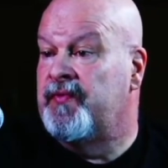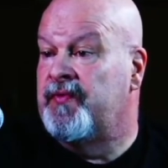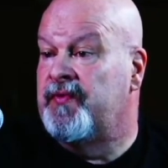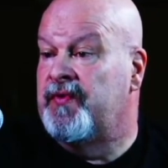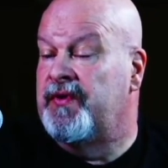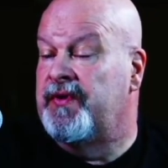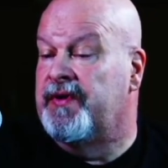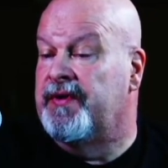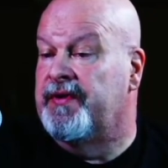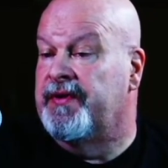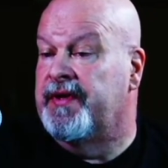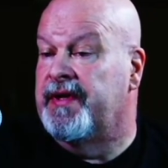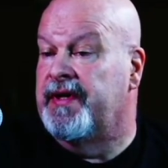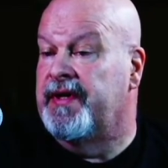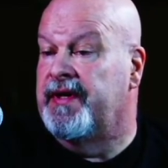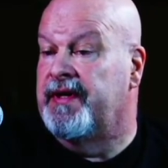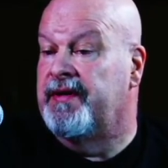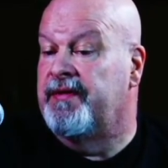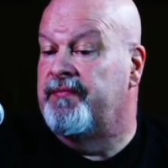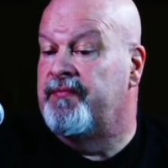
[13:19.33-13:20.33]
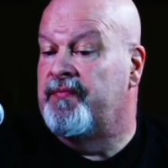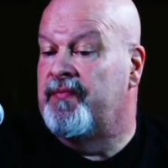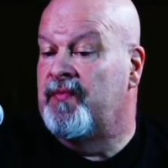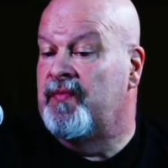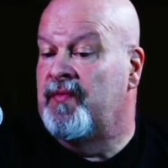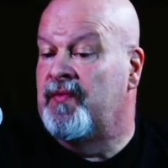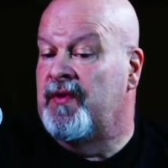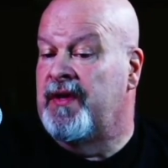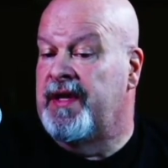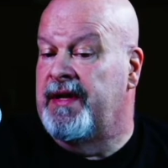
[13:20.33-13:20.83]
You know,
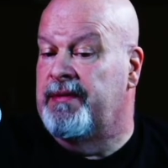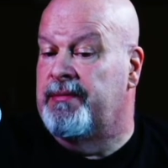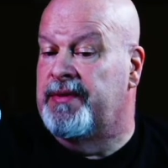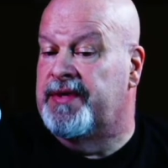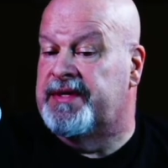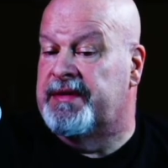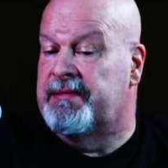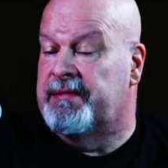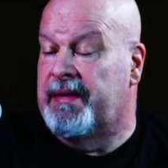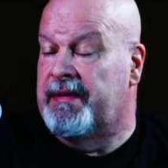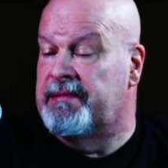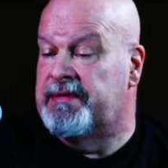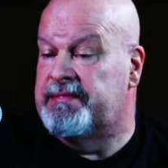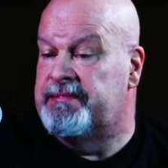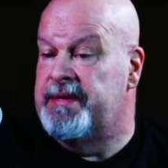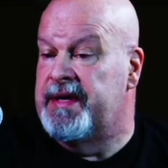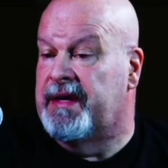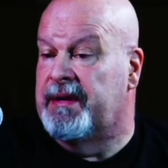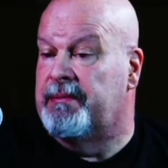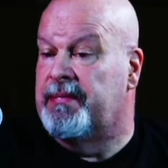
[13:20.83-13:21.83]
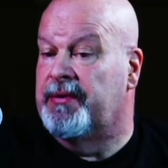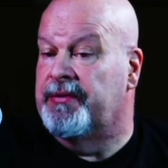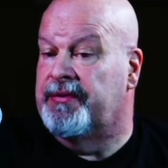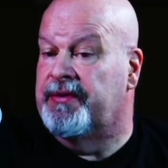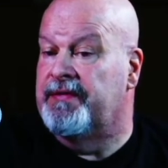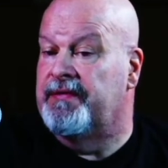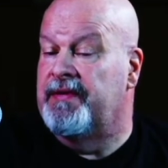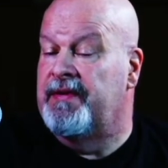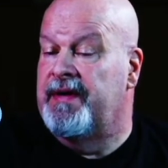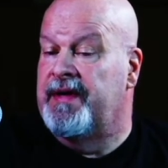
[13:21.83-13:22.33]
he would sometimes speak about,
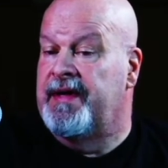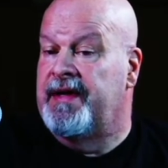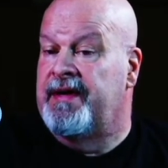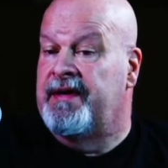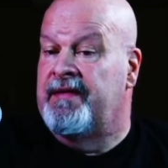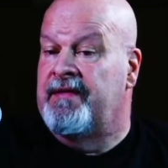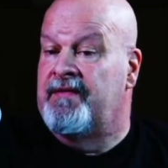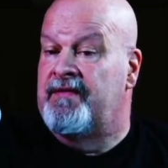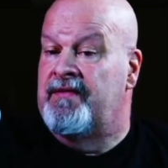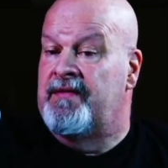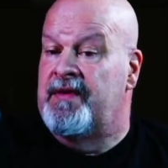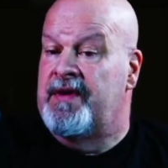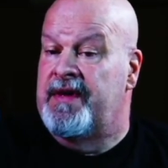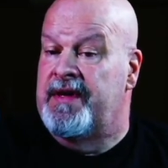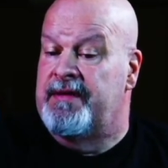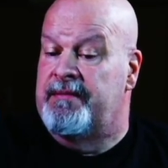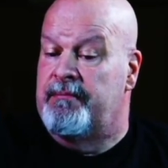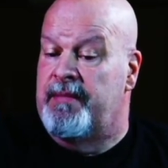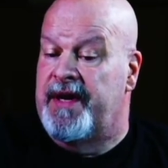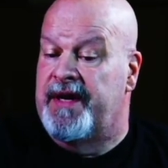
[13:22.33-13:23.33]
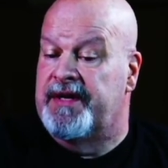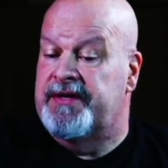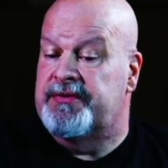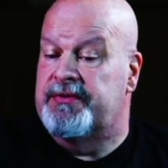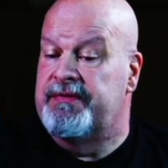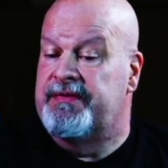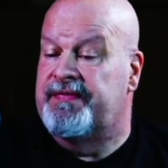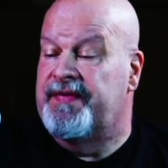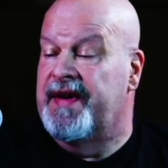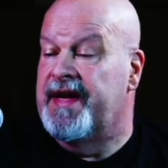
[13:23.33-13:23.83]
in ministry,
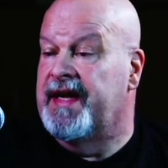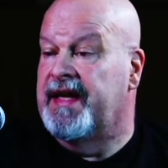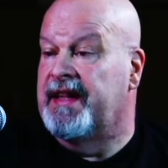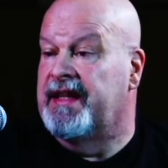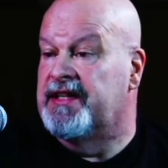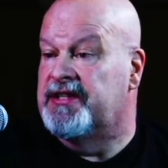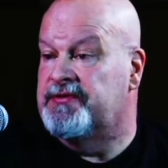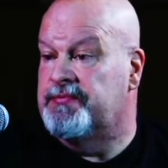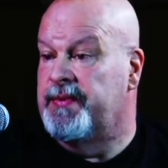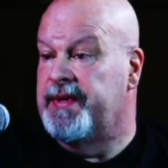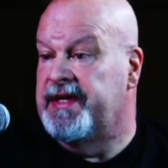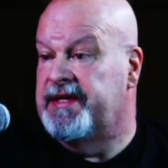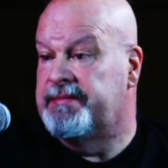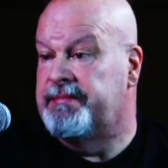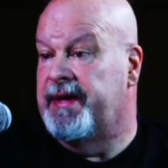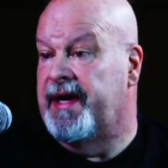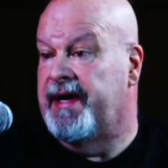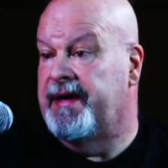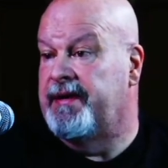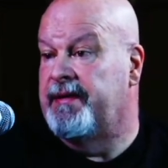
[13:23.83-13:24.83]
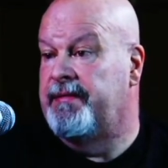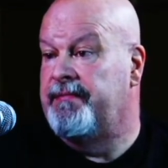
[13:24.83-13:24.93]
finding the sweet spot.